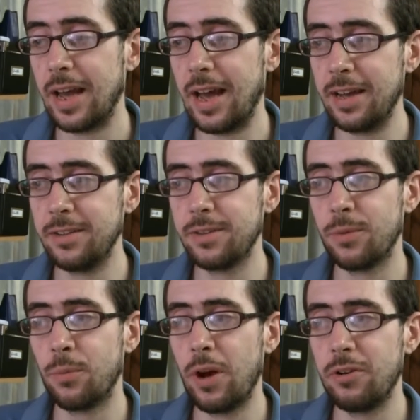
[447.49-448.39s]
and
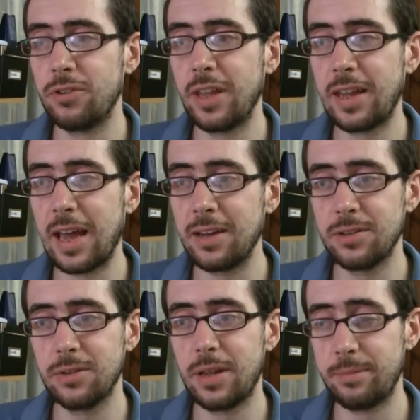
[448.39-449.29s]
whereas they can
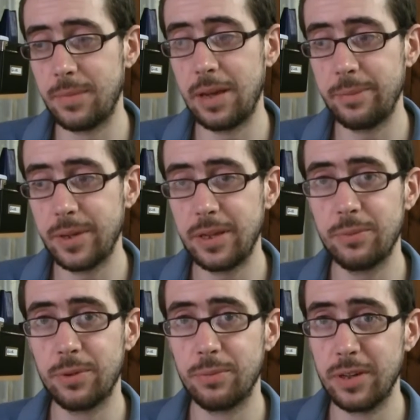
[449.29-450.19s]
do that maybe
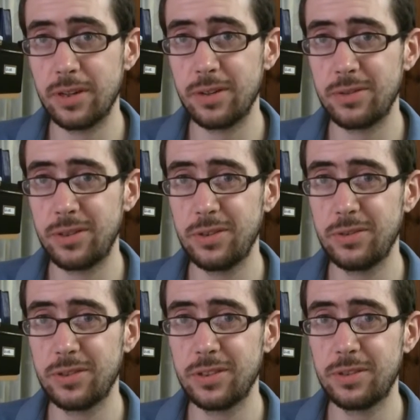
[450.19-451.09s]
with Windows
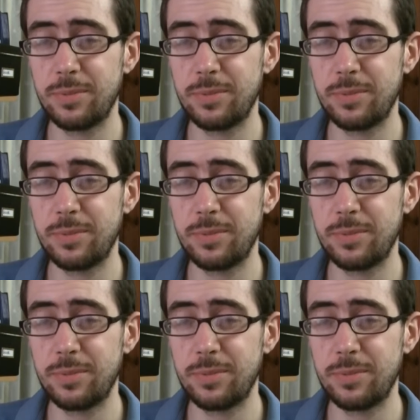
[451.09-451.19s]
users,